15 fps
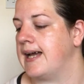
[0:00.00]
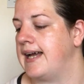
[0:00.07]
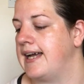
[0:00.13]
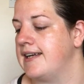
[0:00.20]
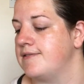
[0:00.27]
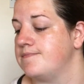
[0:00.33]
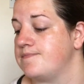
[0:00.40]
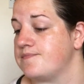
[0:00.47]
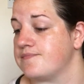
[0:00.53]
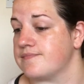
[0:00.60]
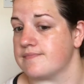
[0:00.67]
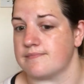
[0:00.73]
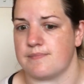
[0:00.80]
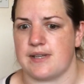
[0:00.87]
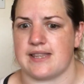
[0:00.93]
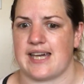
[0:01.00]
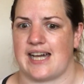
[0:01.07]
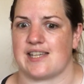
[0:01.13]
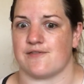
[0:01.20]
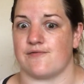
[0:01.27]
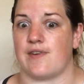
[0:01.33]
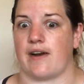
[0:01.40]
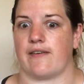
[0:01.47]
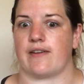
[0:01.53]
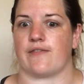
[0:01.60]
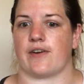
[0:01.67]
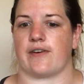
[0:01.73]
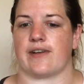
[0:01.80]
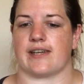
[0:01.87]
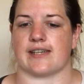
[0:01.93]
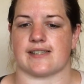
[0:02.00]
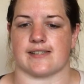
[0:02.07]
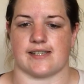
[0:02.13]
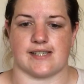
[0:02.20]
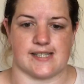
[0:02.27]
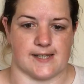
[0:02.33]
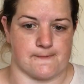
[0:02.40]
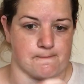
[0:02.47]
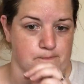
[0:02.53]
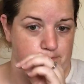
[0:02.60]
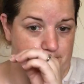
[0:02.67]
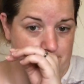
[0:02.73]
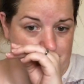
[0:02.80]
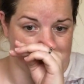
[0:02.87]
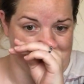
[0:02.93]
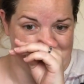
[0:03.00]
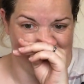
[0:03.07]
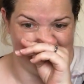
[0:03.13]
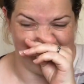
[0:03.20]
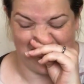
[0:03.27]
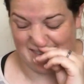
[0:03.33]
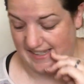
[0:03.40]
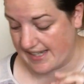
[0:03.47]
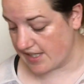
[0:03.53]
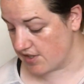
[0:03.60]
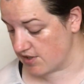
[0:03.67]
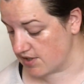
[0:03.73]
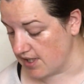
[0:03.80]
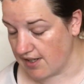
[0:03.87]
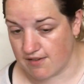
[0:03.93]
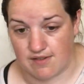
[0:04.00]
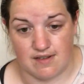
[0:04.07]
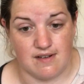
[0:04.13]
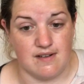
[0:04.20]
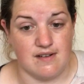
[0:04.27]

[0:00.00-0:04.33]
but that's very, very exciting. Okay, so